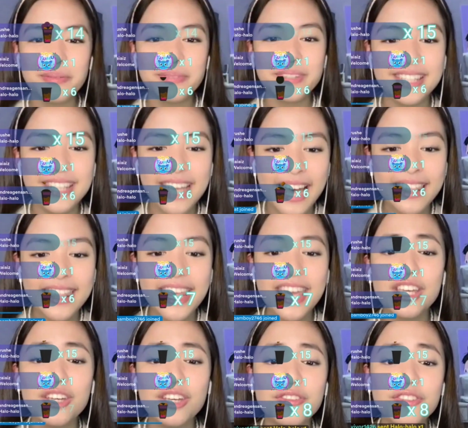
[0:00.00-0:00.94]
But yeah,
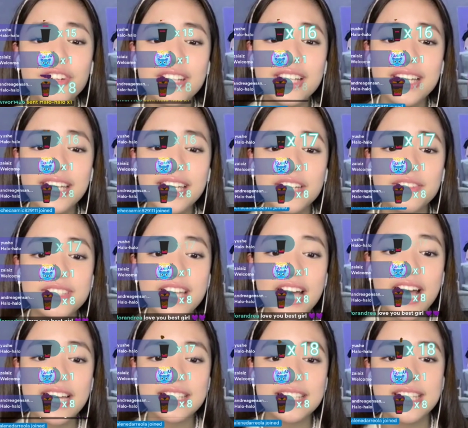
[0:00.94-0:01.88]
thank you for the gifts,
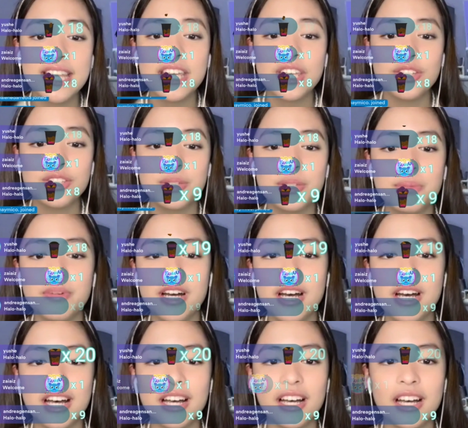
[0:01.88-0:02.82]
guys. Thank you sa
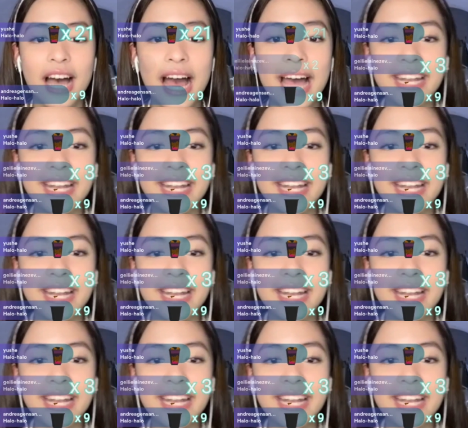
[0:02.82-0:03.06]
mga...